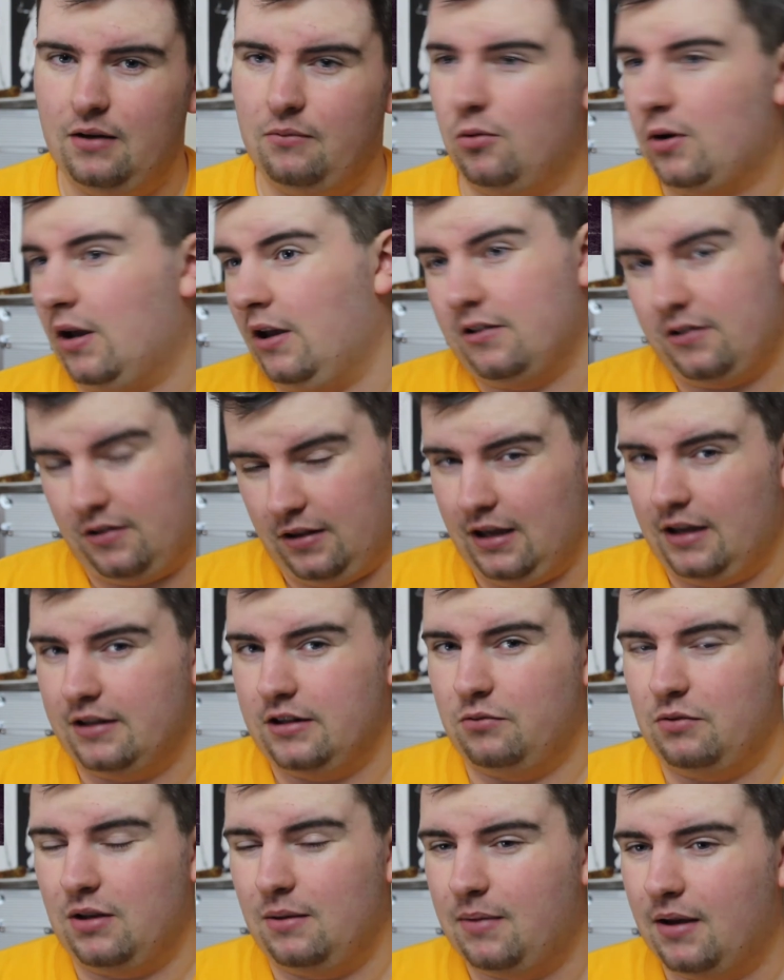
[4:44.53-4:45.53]
We'll get into that
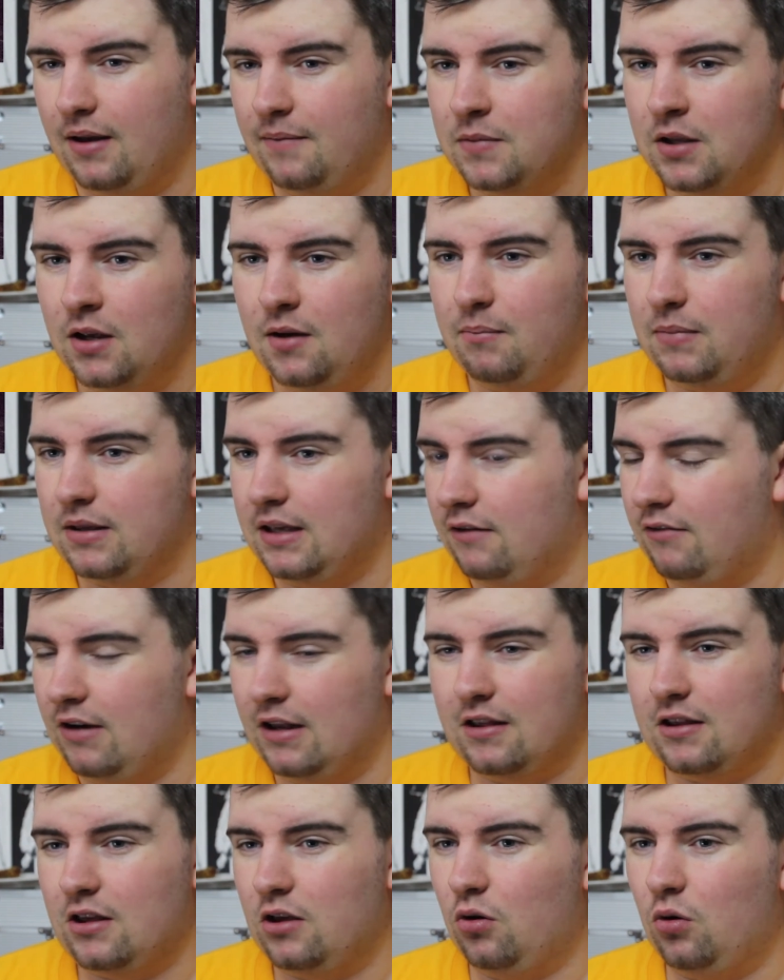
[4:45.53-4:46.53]
in a wee bit. But yeah,
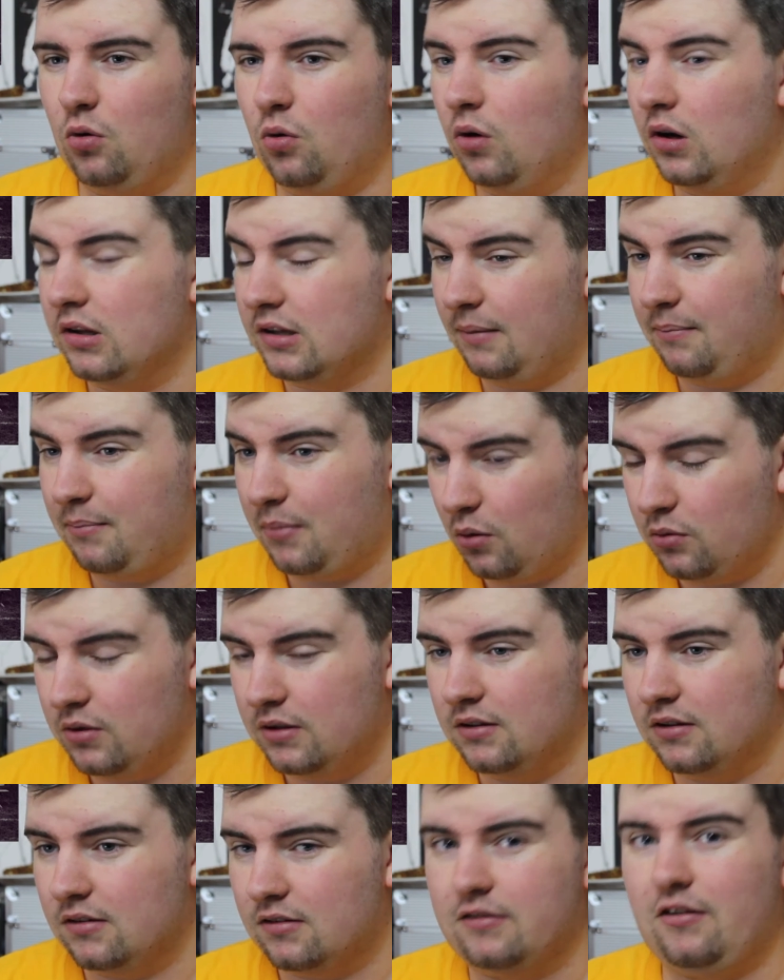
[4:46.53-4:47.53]
Rain in Kyoto is a
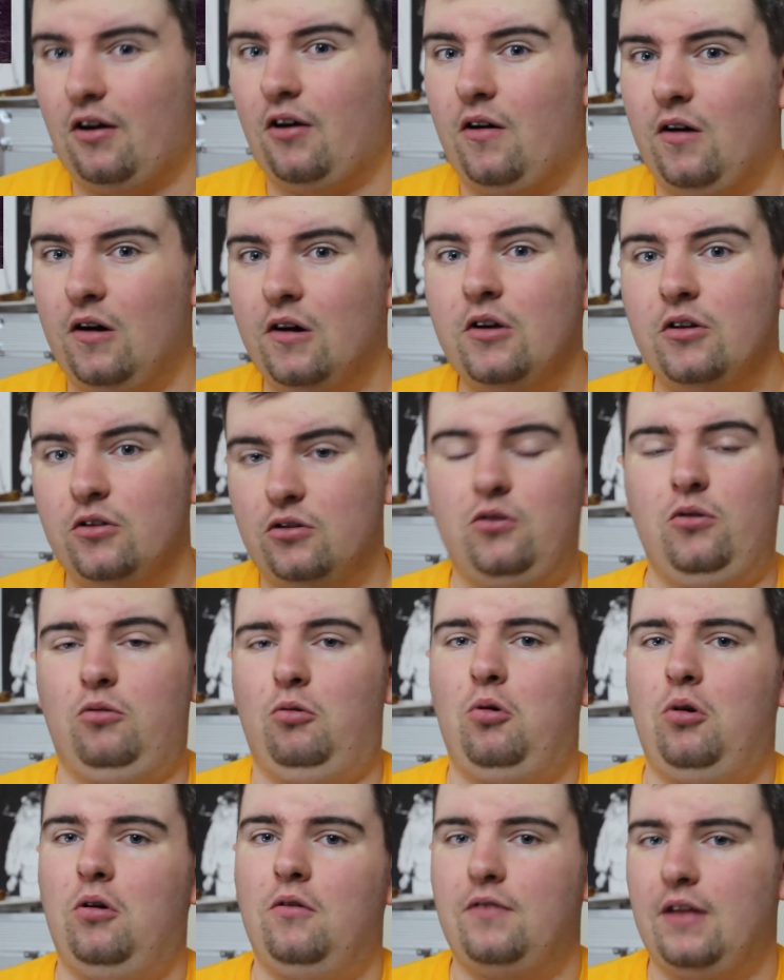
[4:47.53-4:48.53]
brilliant start to
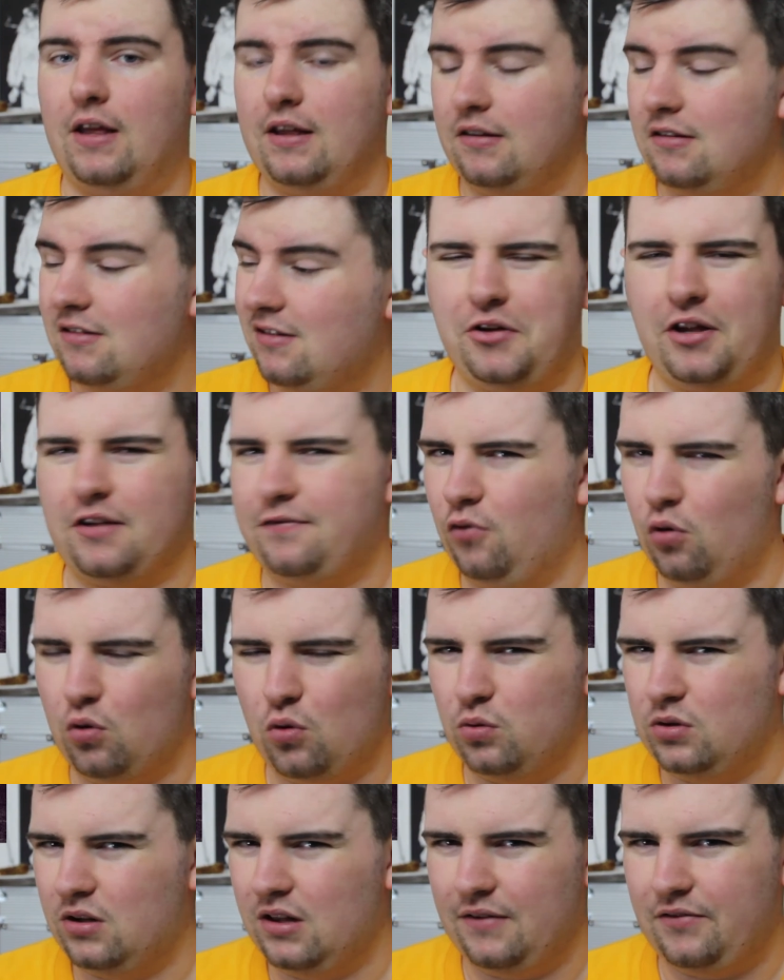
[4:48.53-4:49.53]
all of this. Got this
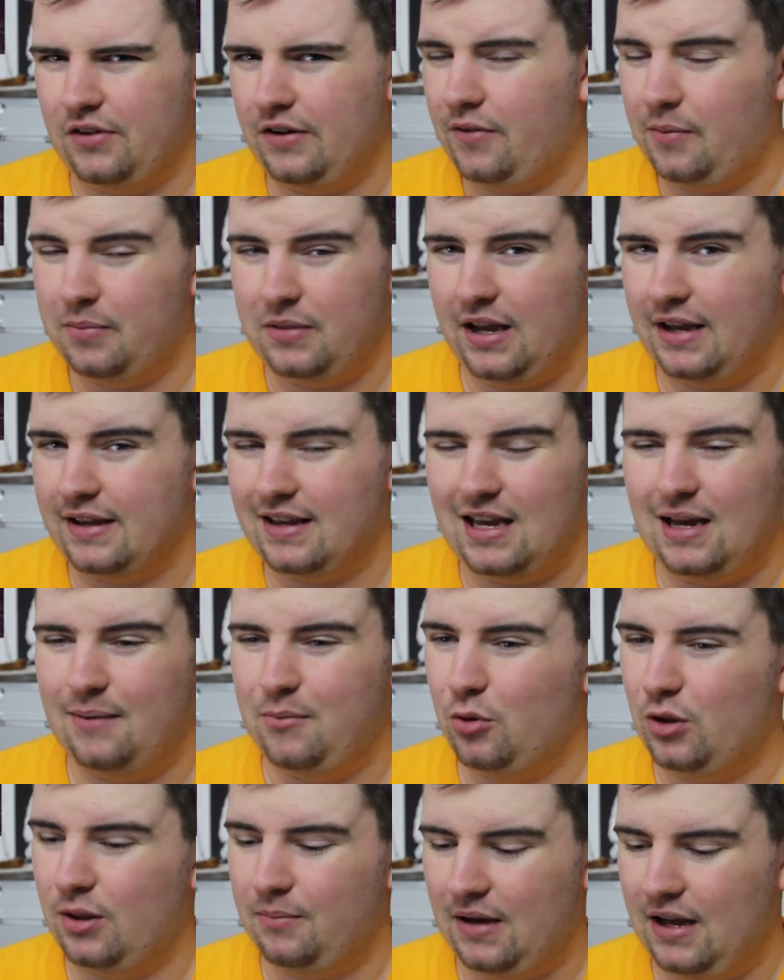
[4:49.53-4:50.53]
vocal delivery from Dan
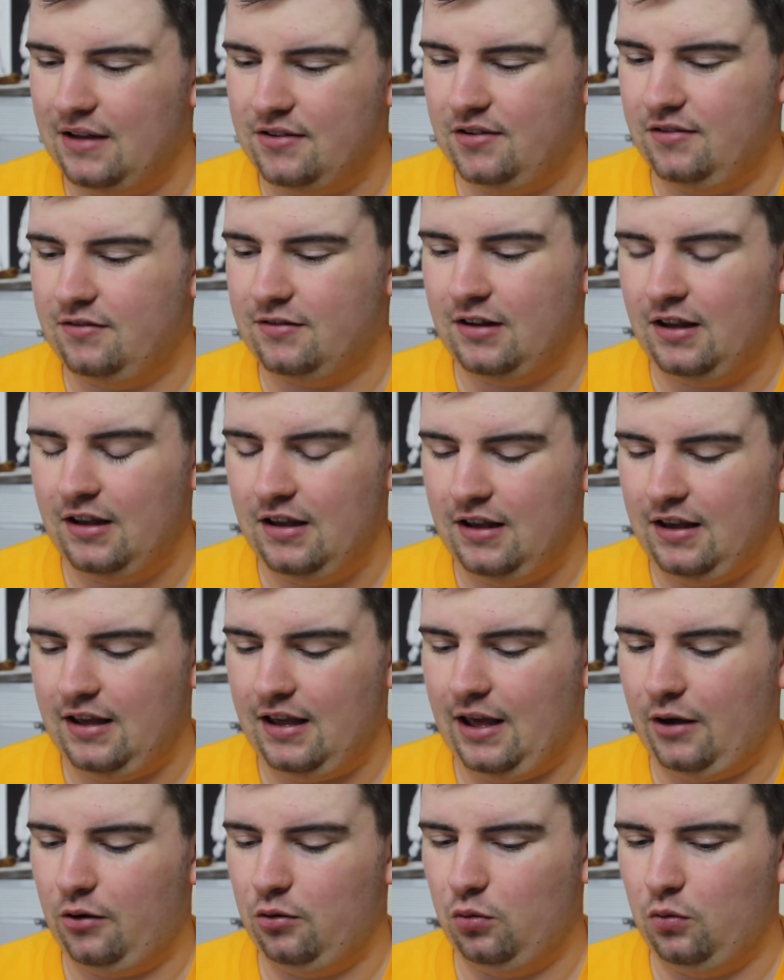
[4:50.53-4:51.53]
Campbell that matches
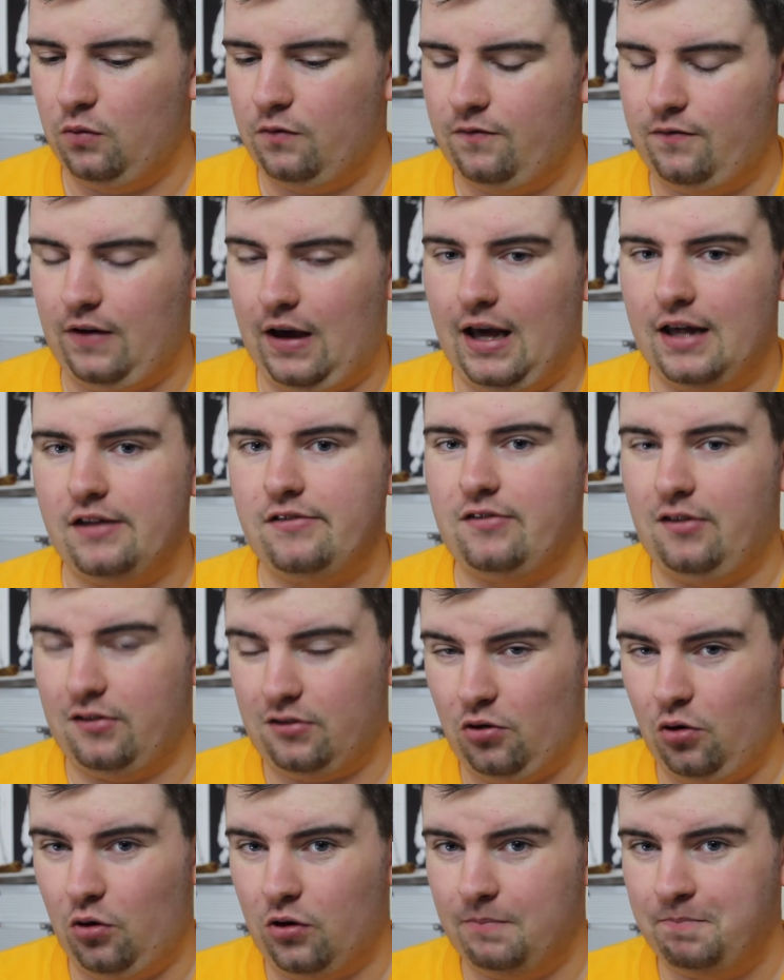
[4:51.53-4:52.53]
how fast the
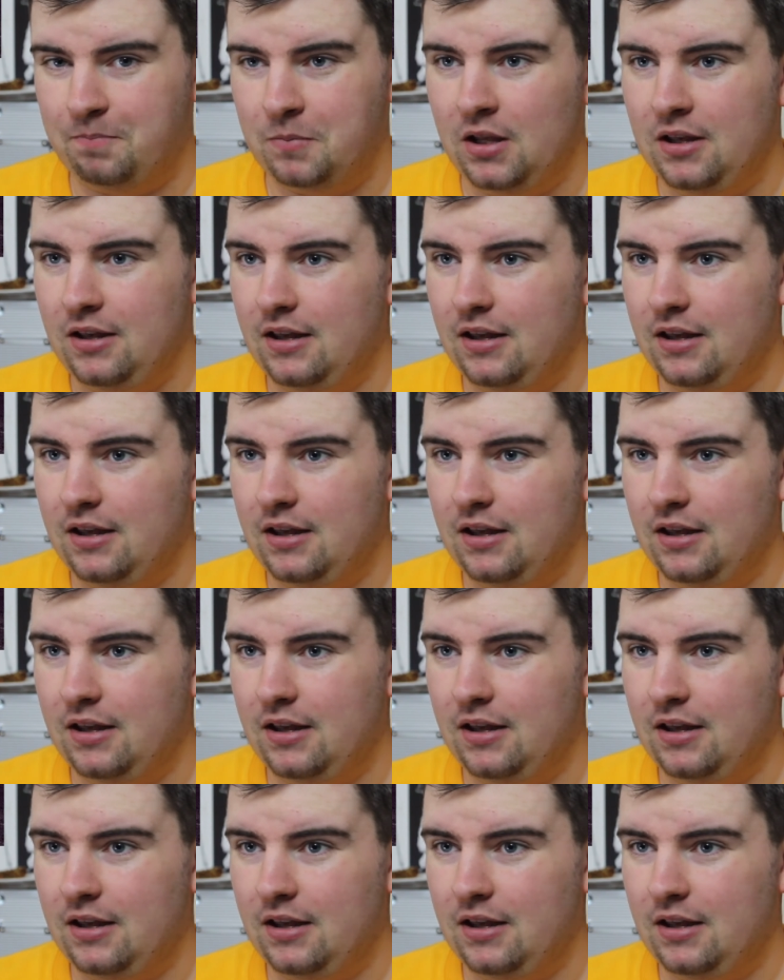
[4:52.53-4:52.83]
song